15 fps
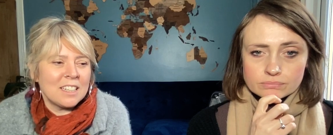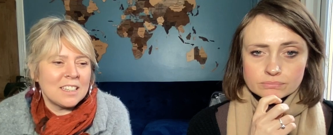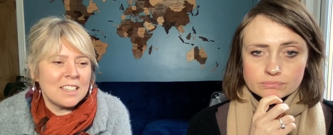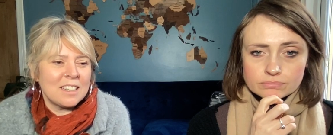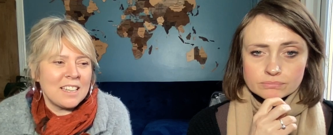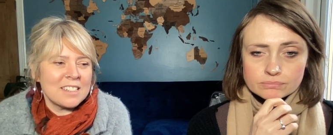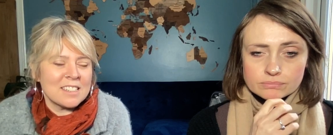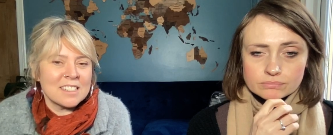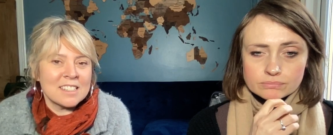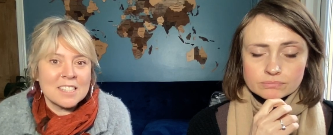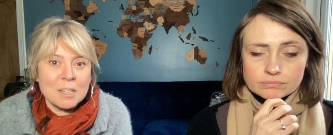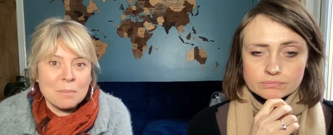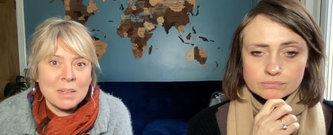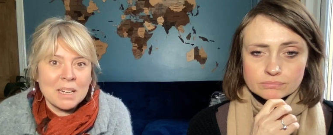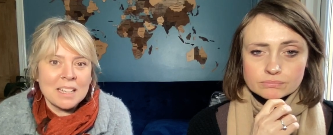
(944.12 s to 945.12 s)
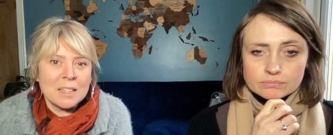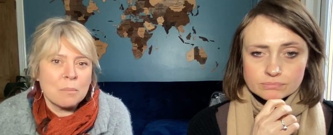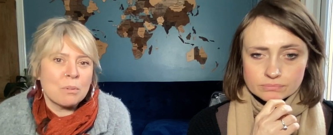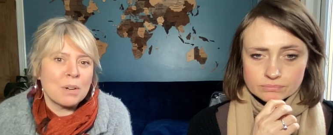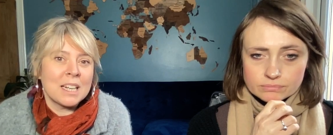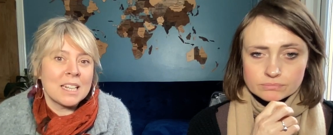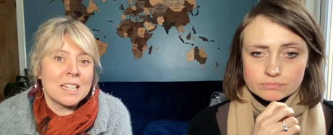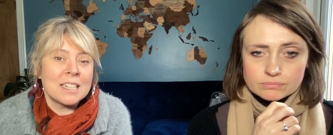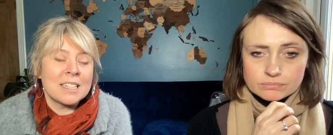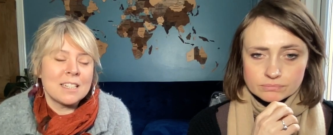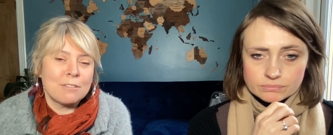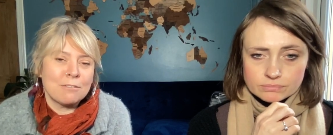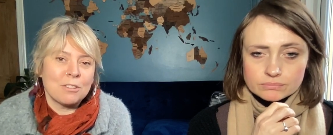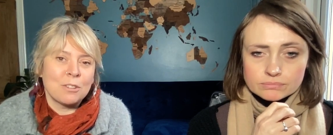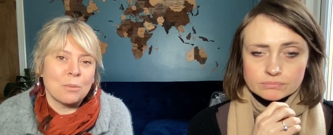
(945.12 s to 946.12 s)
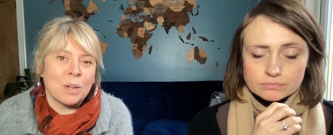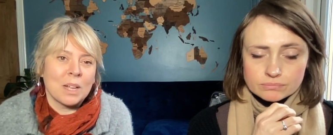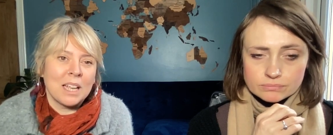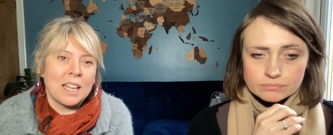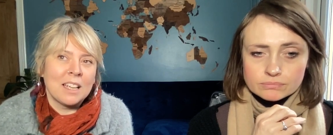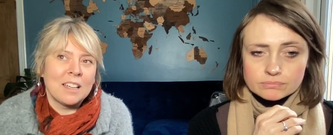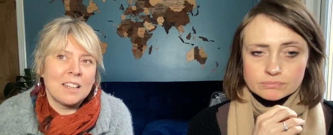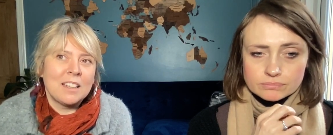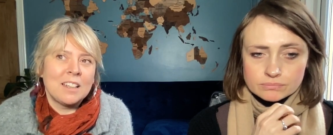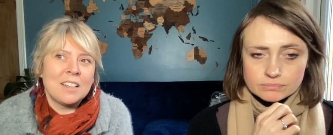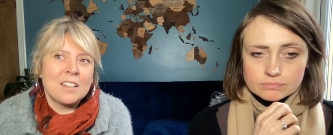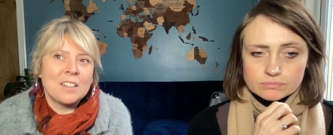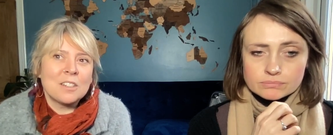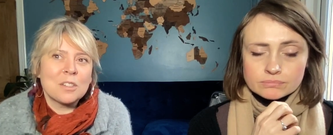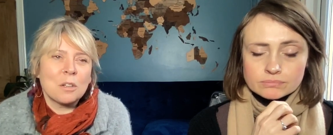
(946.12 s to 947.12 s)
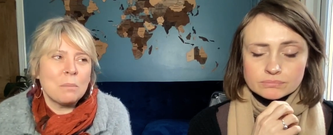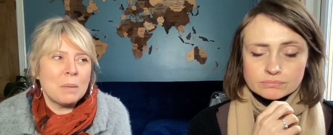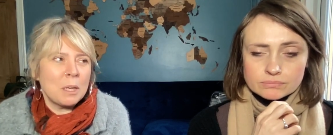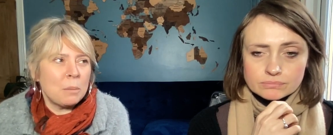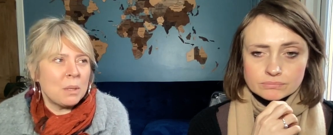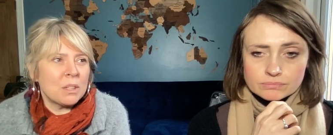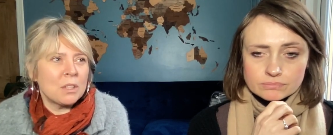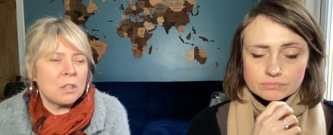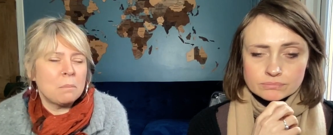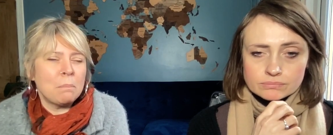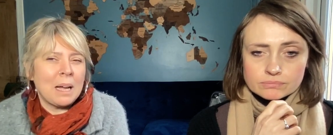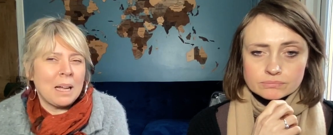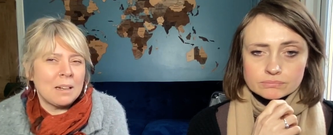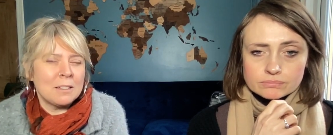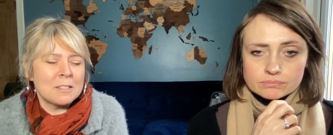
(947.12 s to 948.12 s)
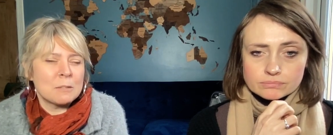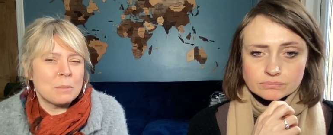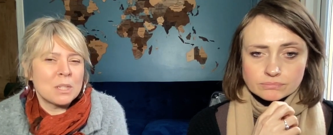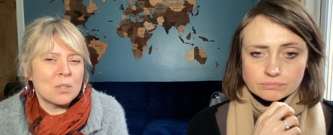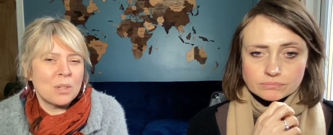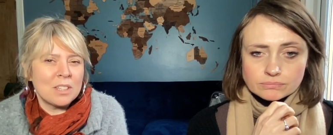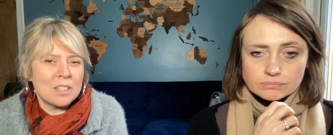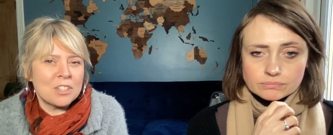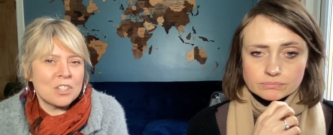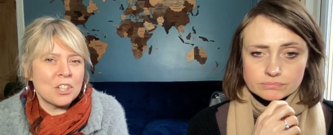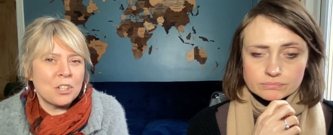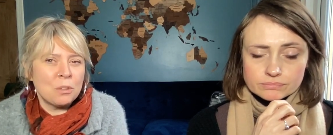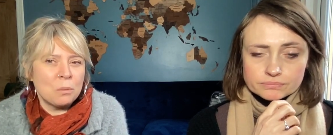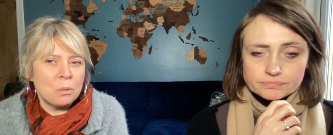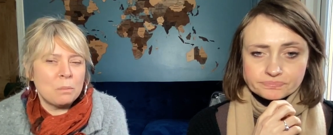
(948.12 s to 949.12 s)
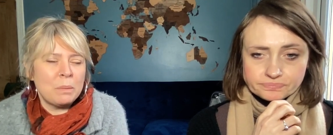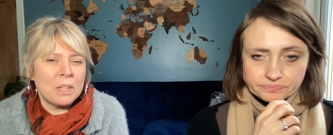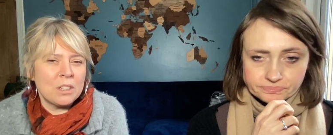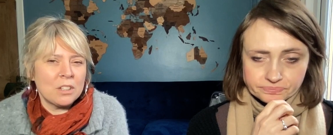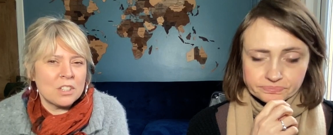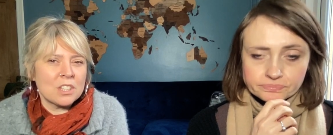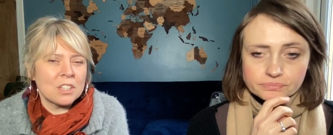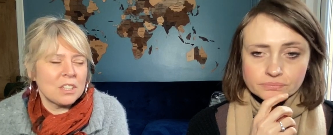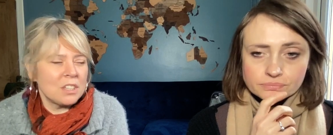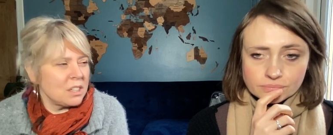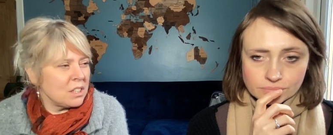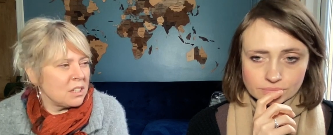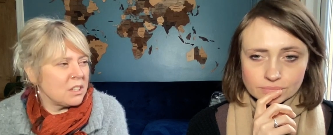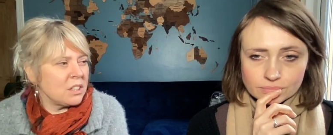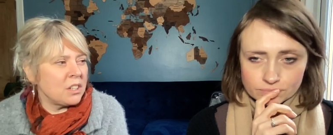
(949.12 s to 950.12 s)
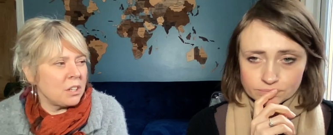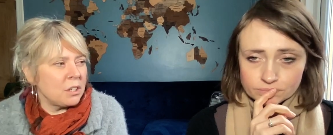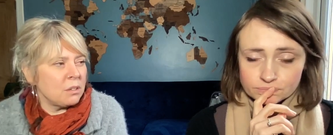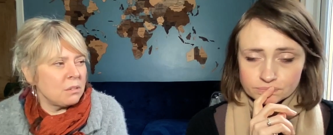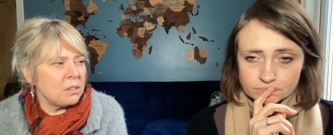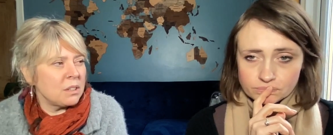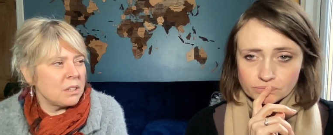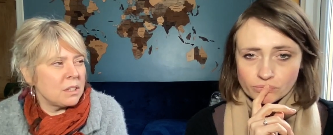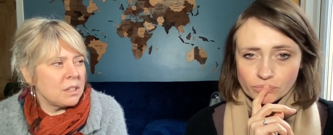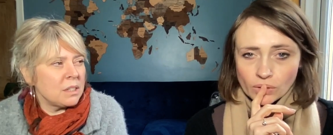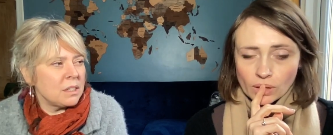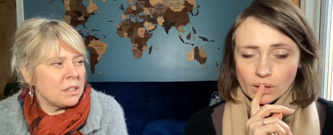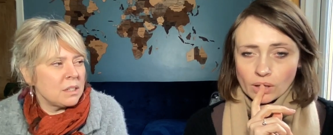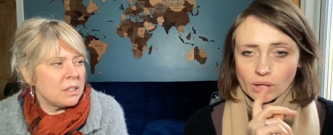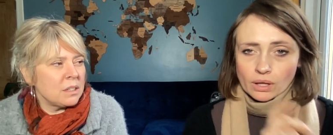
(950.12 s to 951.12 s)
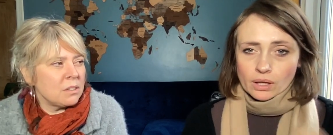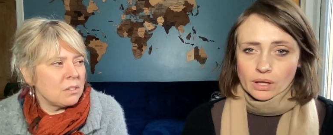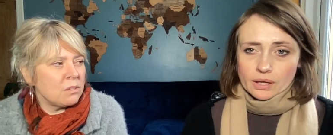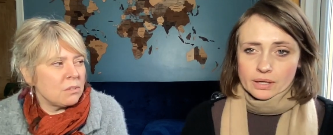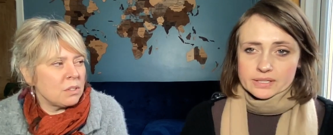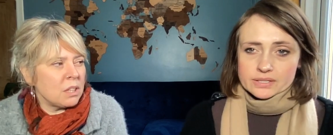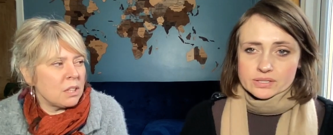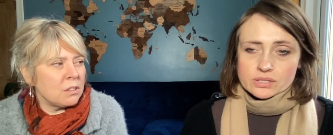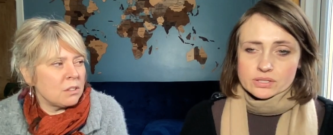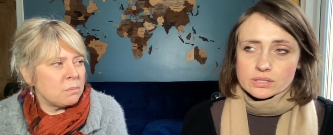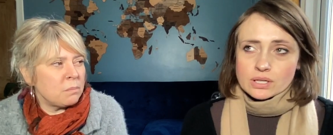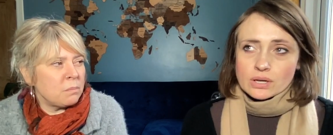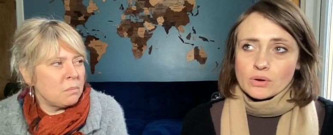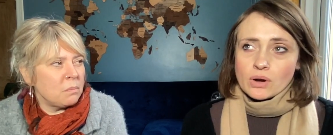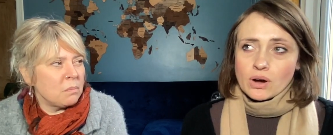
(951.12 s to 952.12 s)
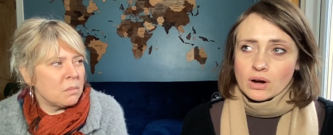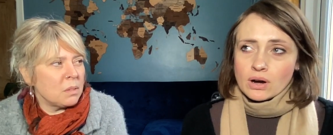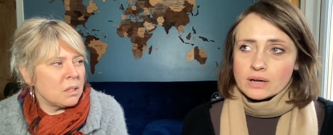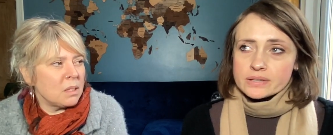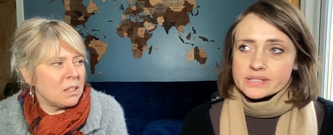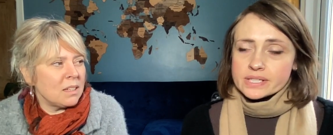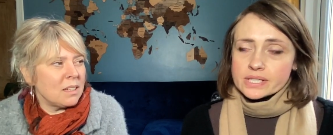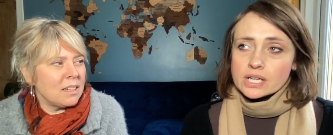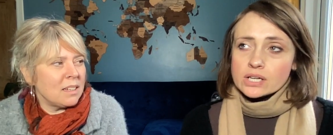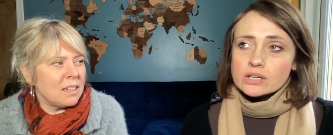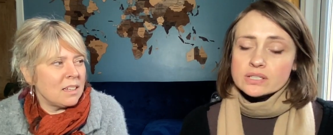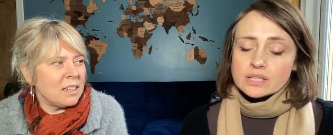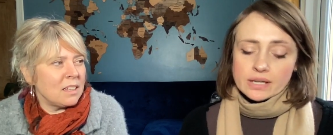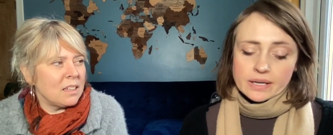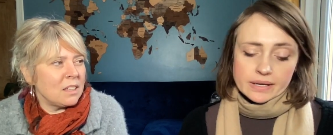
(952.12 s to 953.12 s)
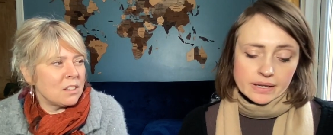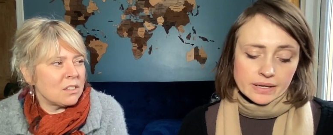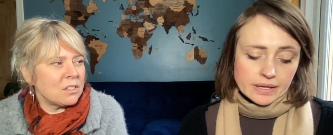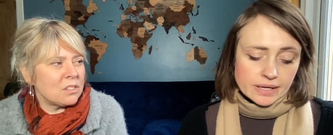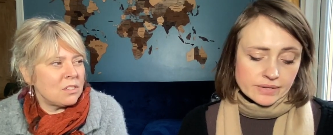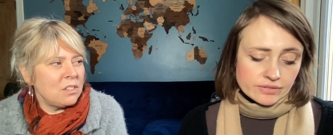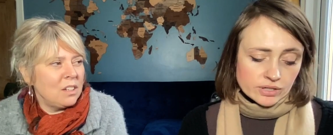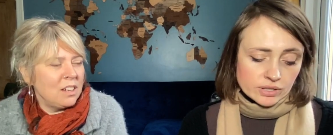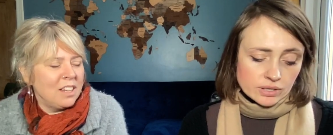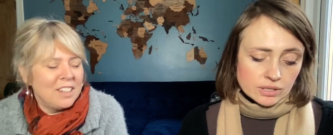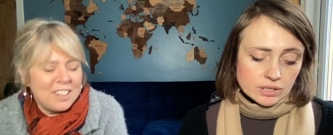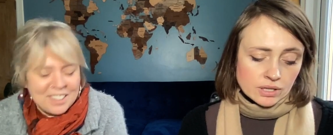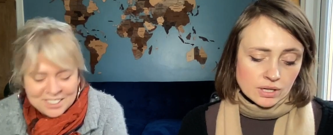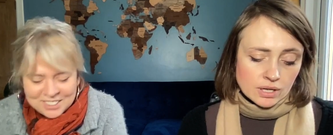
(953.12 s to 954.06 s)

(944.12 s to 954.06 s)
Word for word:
Speaker 1: and they're there to stimulate the brain in a different way. Mm. So maybe a good balance between the two would be good,
Speaker 2: you know. Yeah. It's and, just so hard, isn't it? Because even